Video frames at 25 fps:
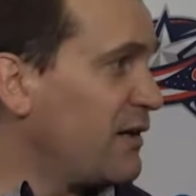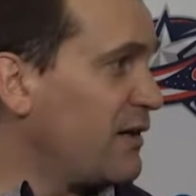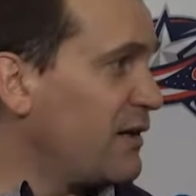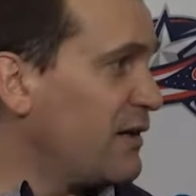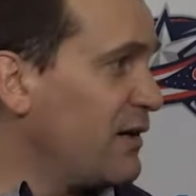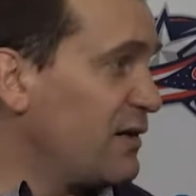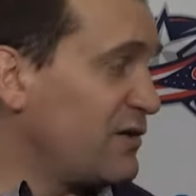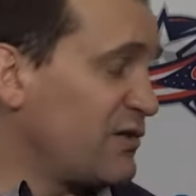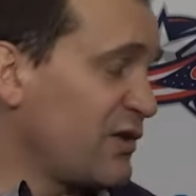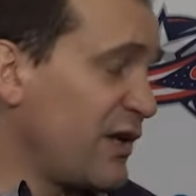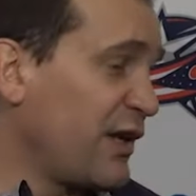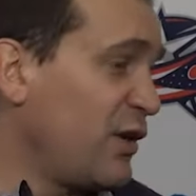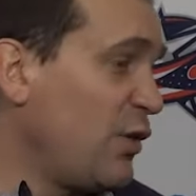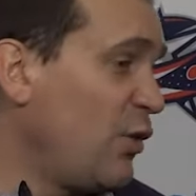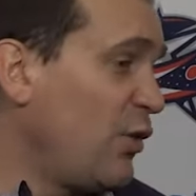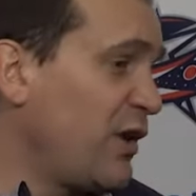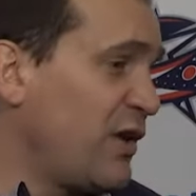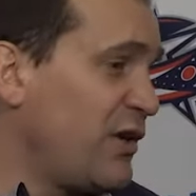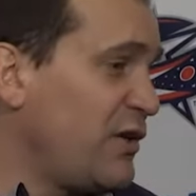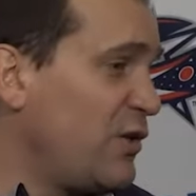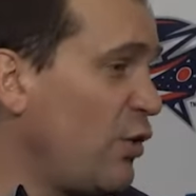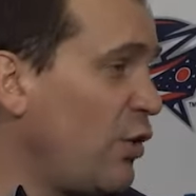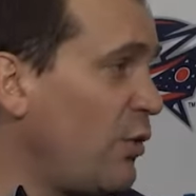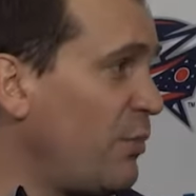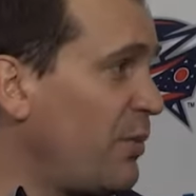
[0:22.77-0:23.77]
And it's like going
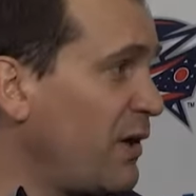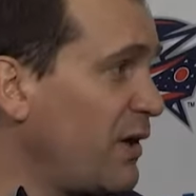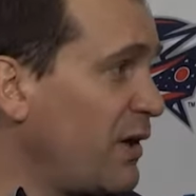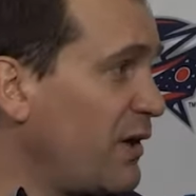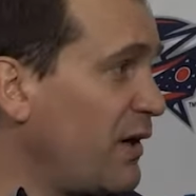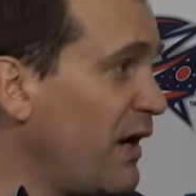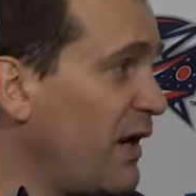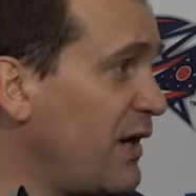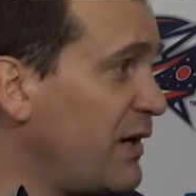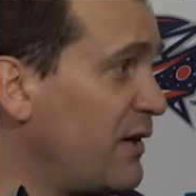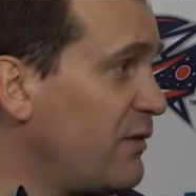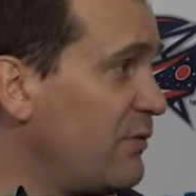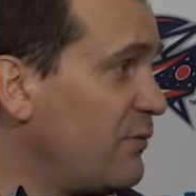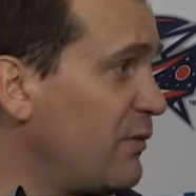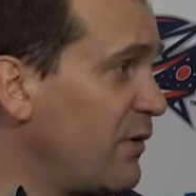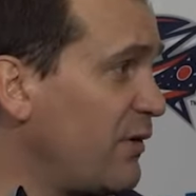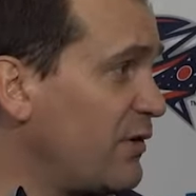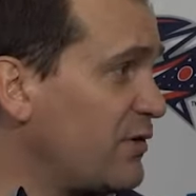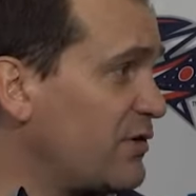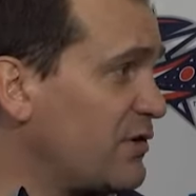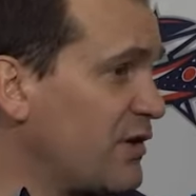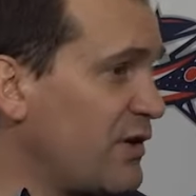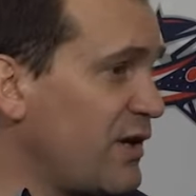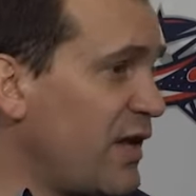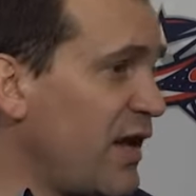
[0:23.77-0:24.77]
into opening night, whether
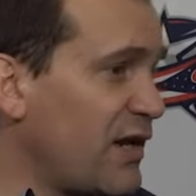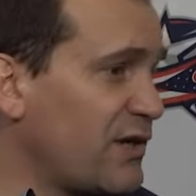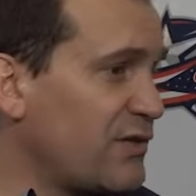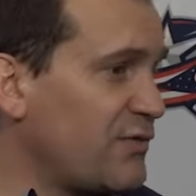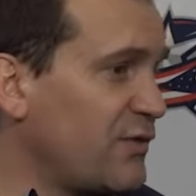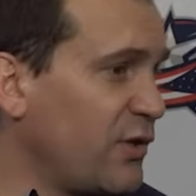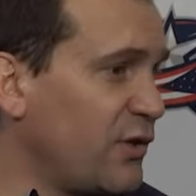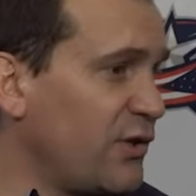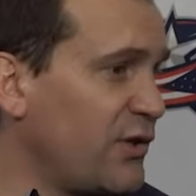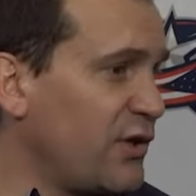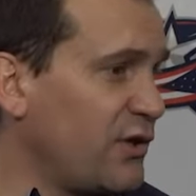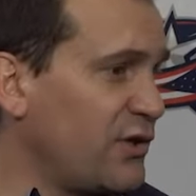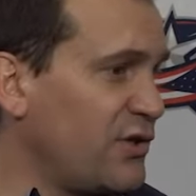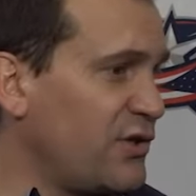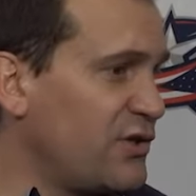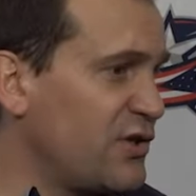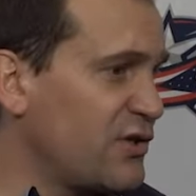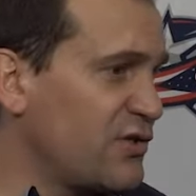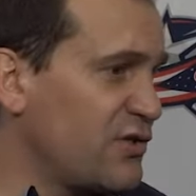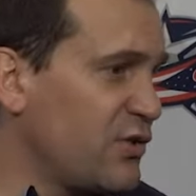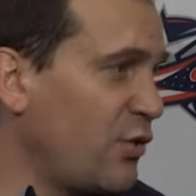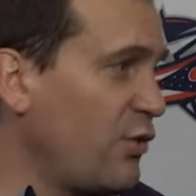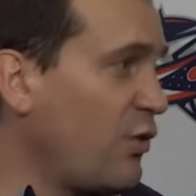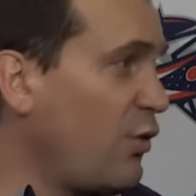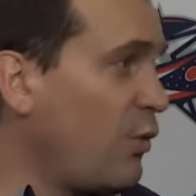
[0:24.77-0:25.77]
it's in Nashville or here, you
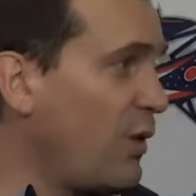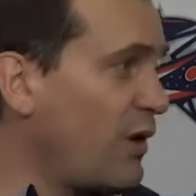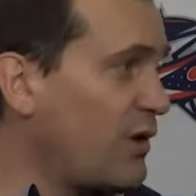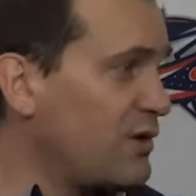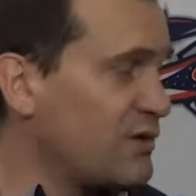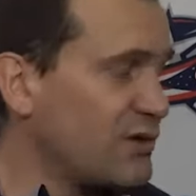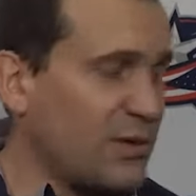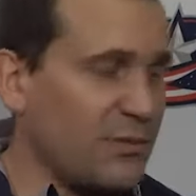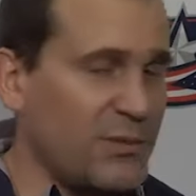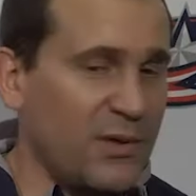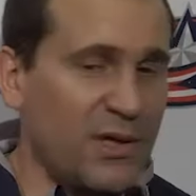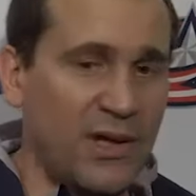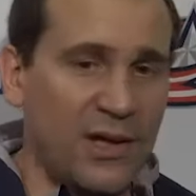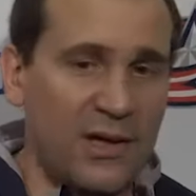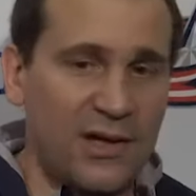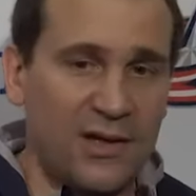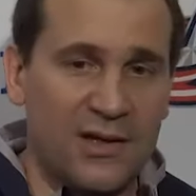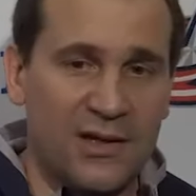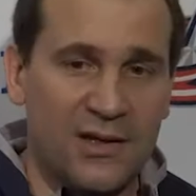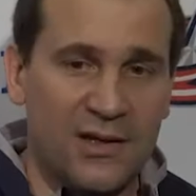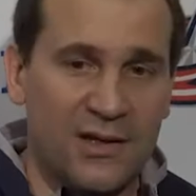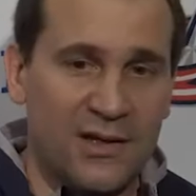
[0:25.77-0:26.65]
just don't know what it's going to be like.